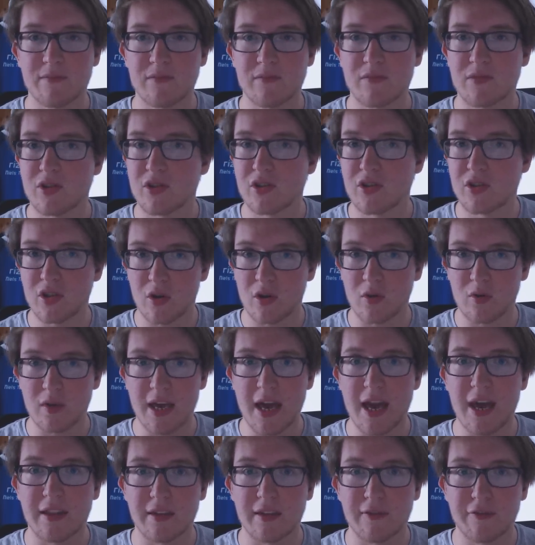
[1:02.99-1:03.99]
So
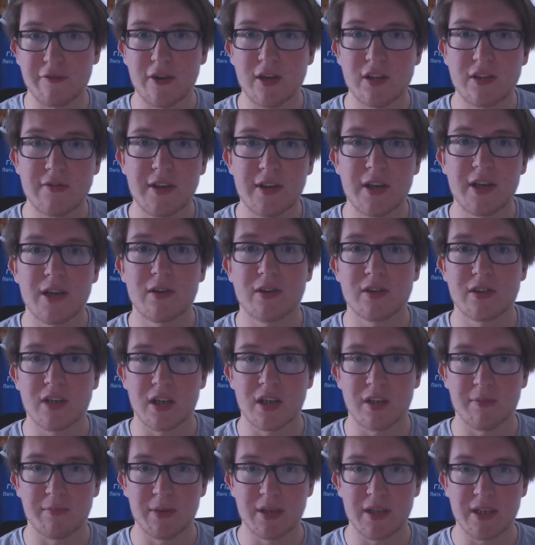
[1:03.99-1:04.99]
yeah, the first video is going
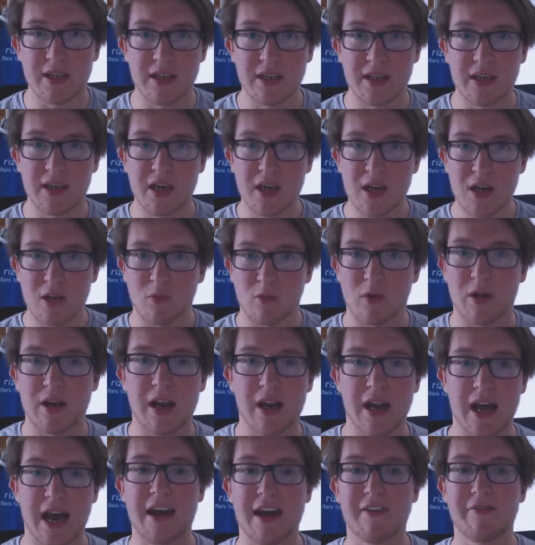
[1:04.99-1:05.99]
to be one that
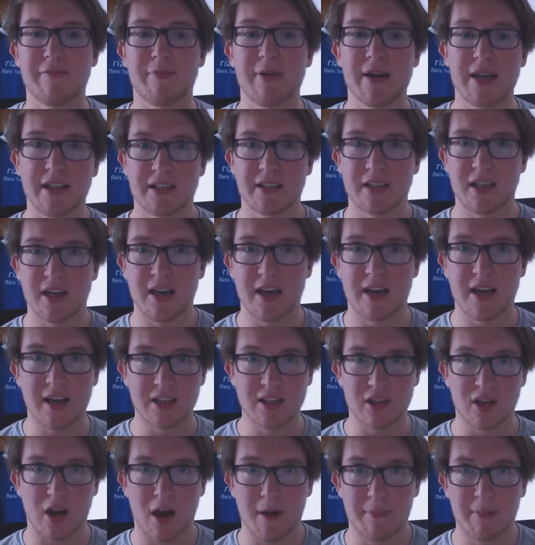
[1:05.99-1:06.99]
I've picked a
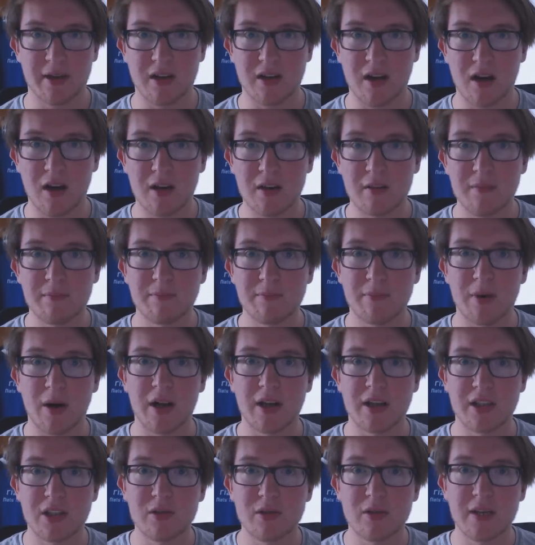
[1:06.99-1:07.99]
topic on,
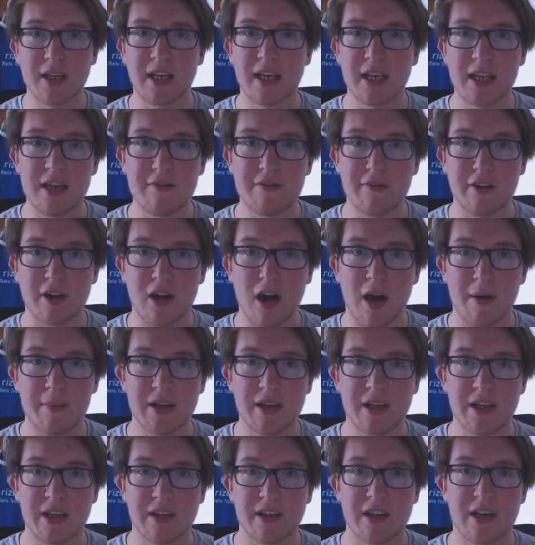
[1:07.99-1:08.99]
but you can leave a
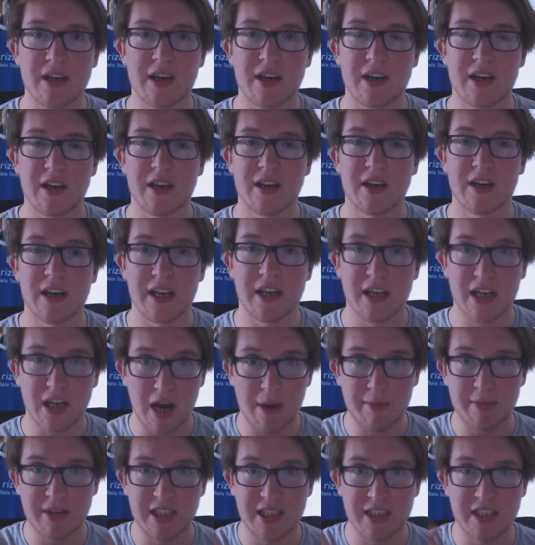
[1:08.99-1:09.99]
comment in the
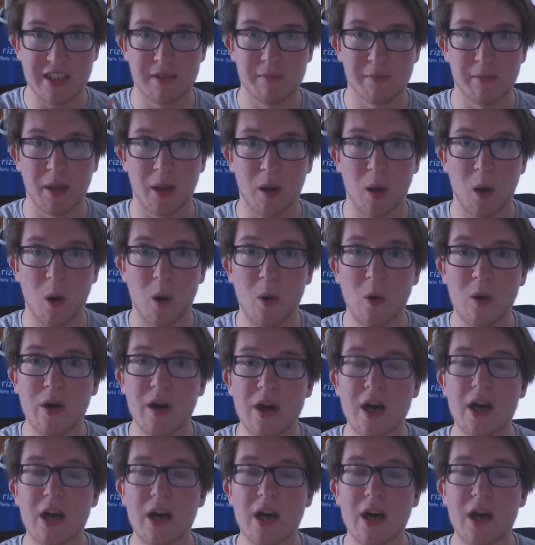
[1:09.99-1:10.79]
comment section below